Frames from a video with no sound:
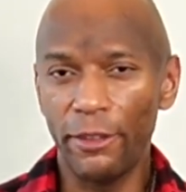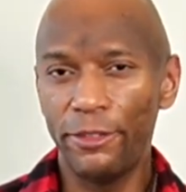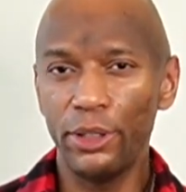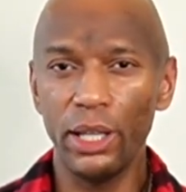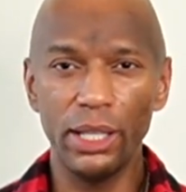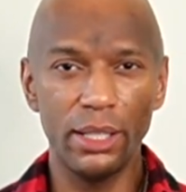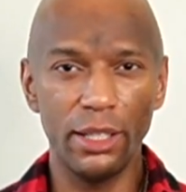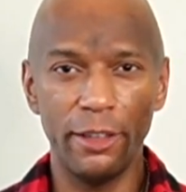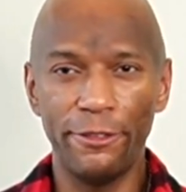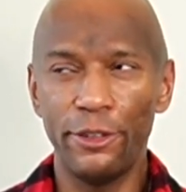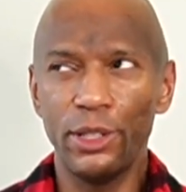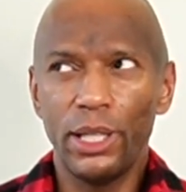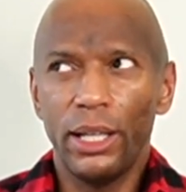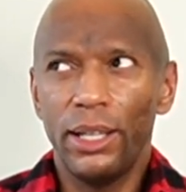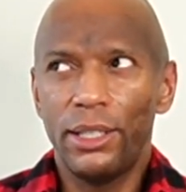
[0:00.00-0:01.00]
It
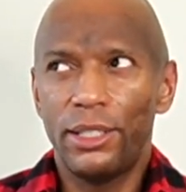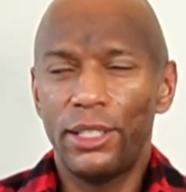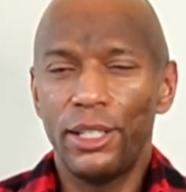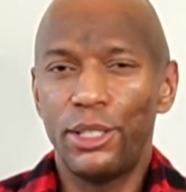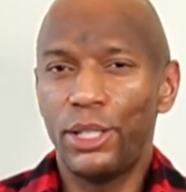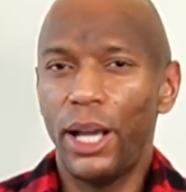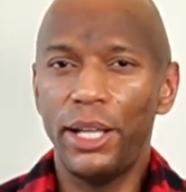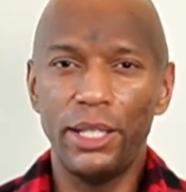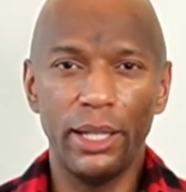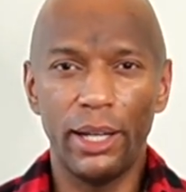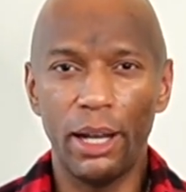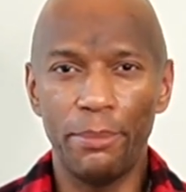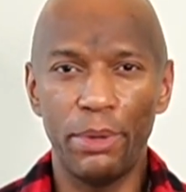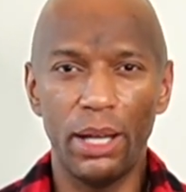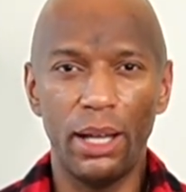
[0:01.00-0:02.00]
feels like it's just changing
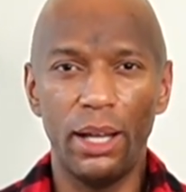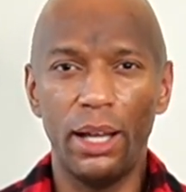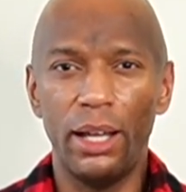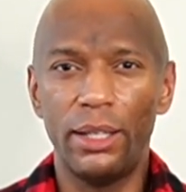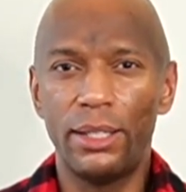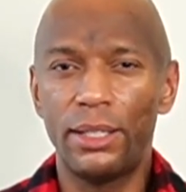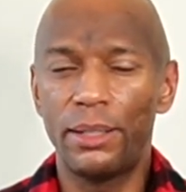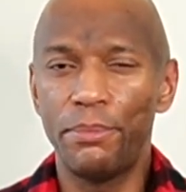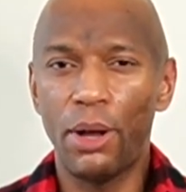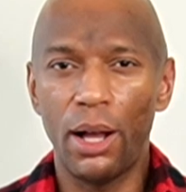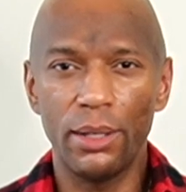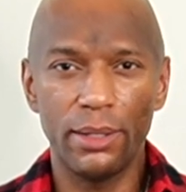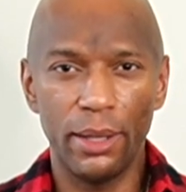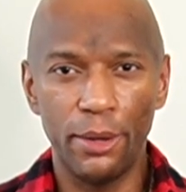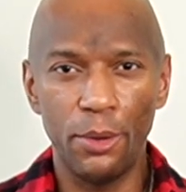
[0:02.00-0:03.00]
it up in
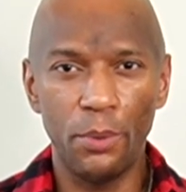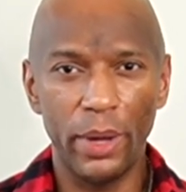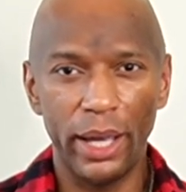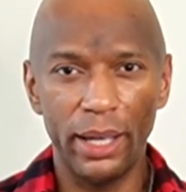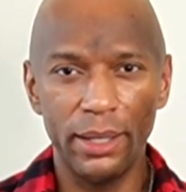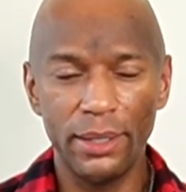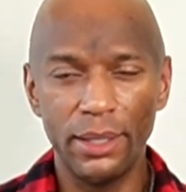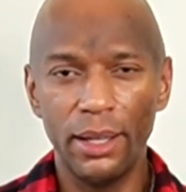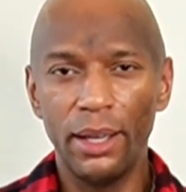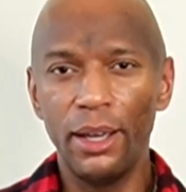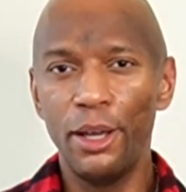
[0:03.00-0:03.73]
small, subtle ways,